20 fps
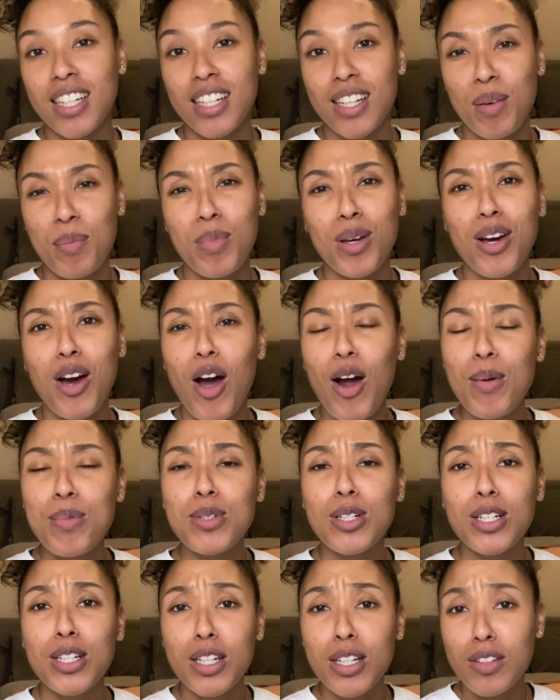But carbs
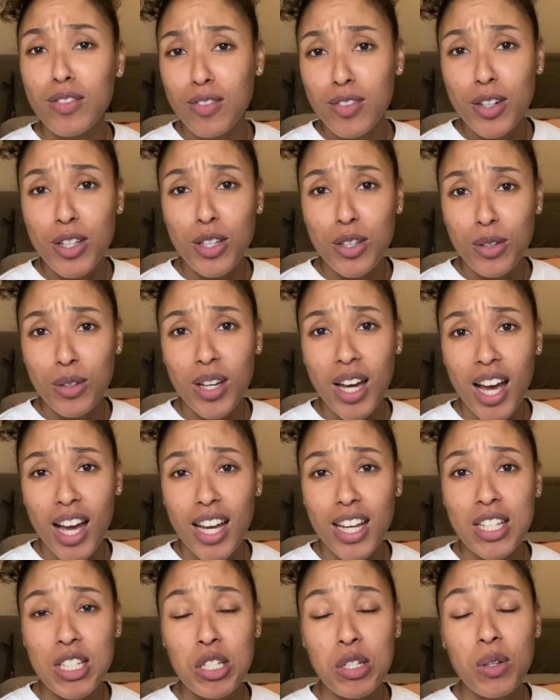are good for you
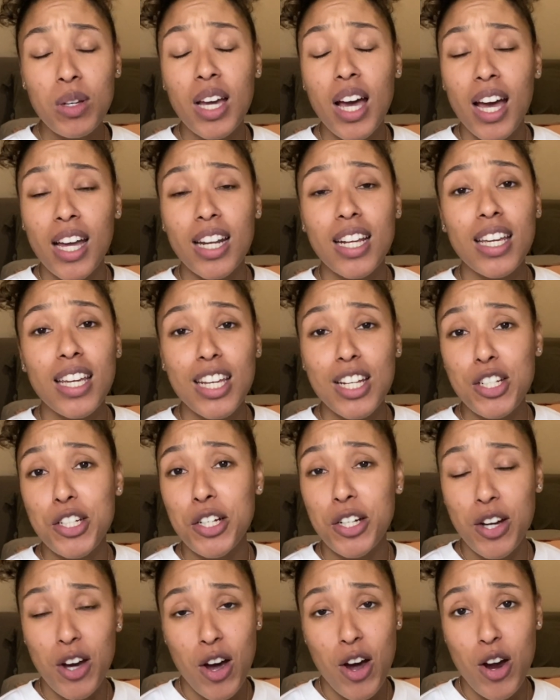guys. You gotta eat
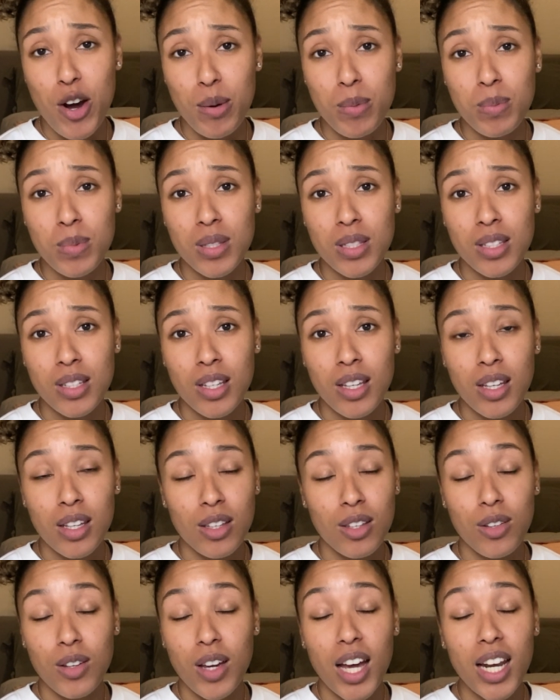your carbs.
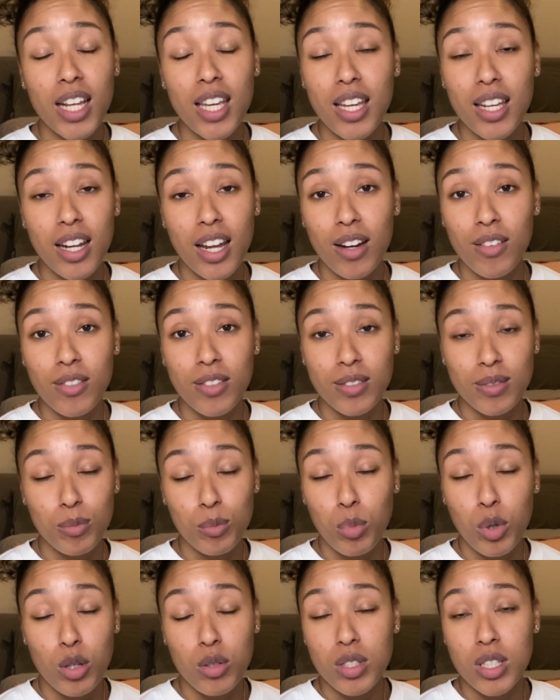You gotta eat
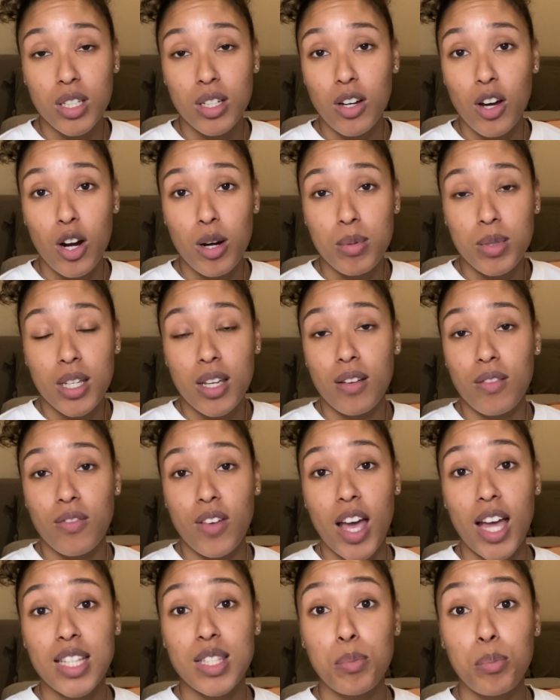protein, carbs, and
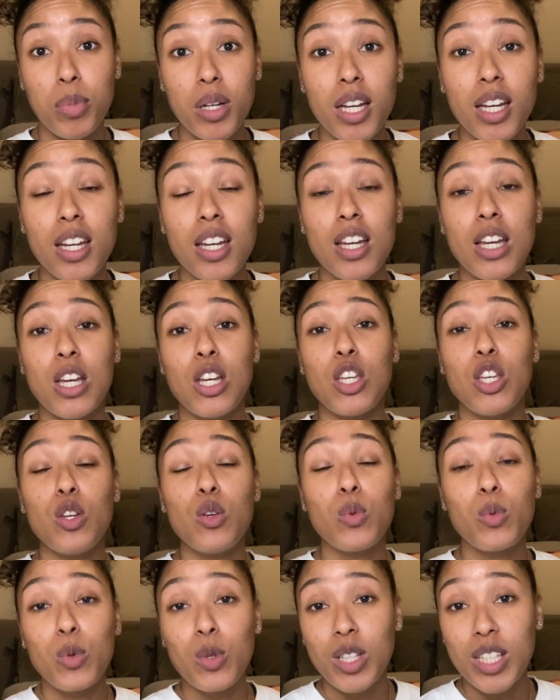fats, but
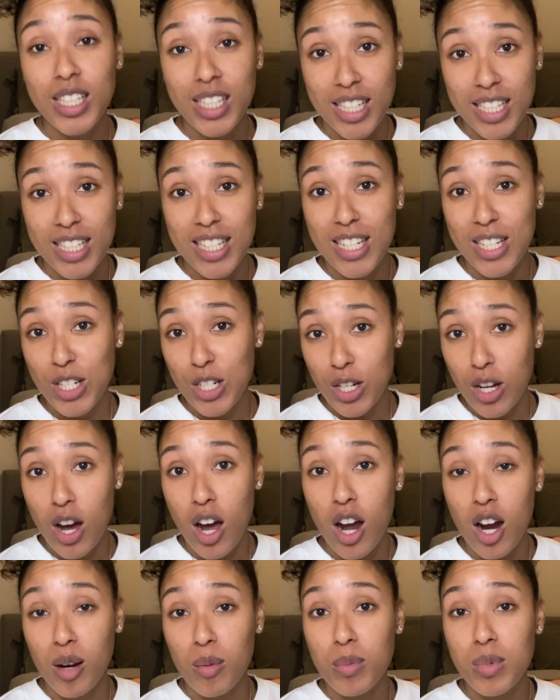you really need to eat your
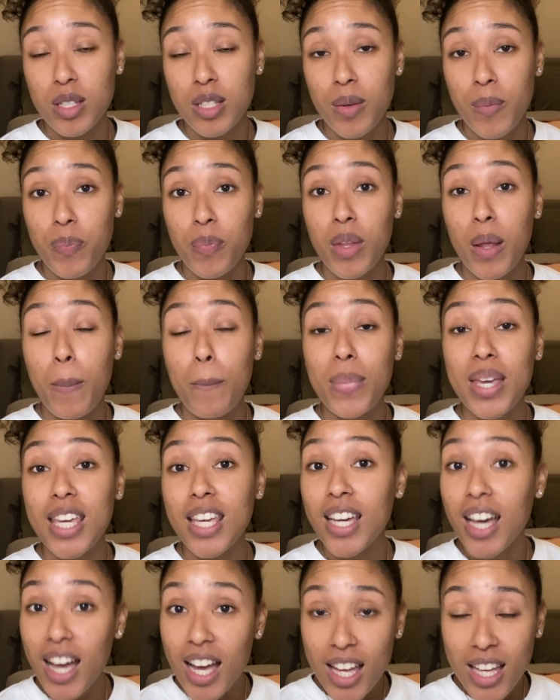carbs
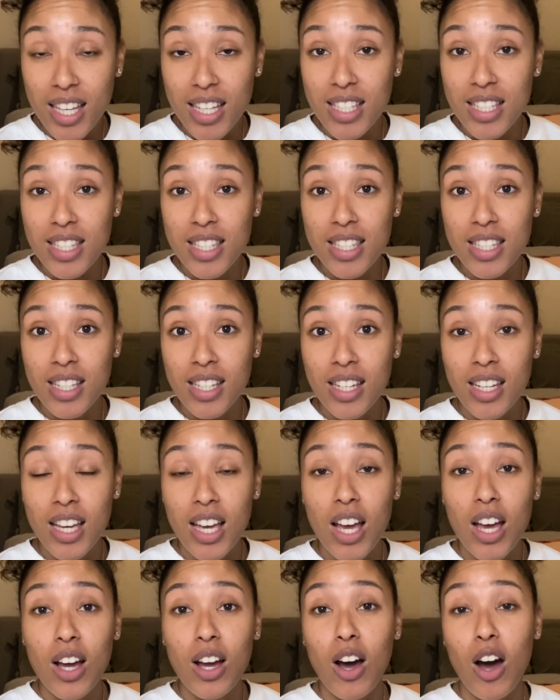because
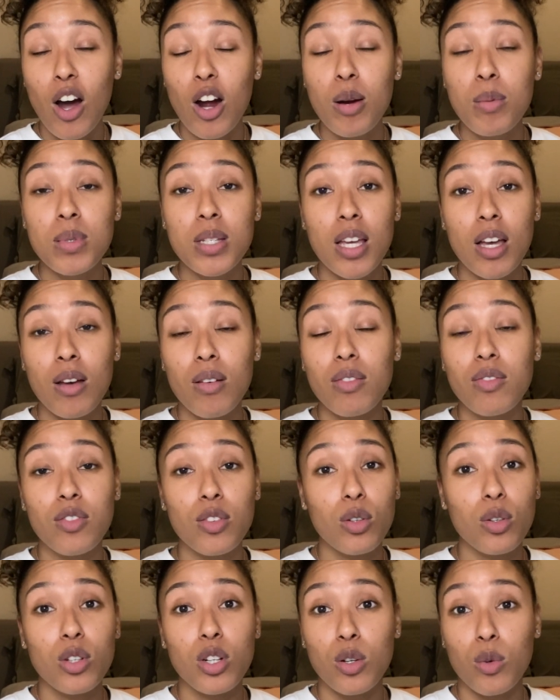carbs help
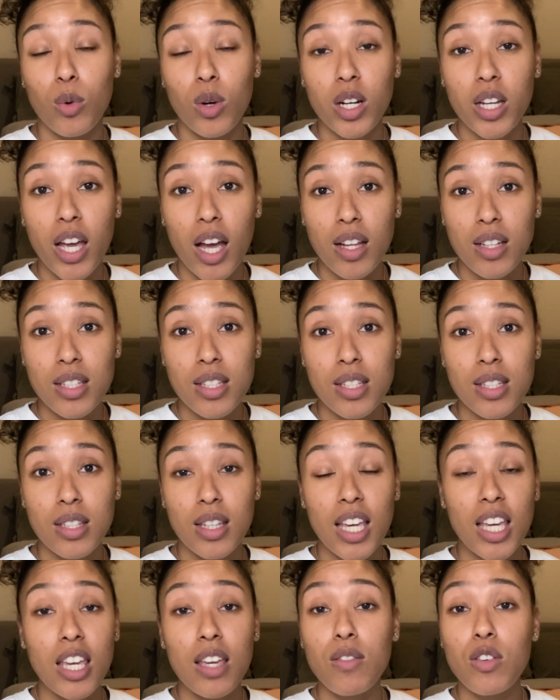fuel your workouts.
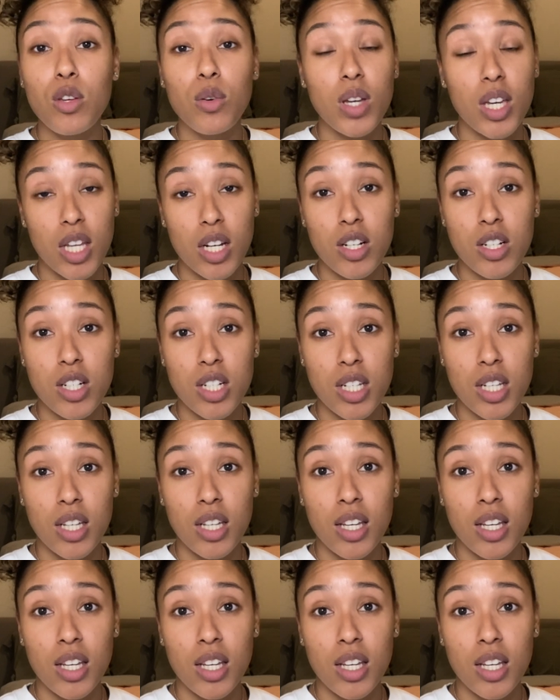They give you energy.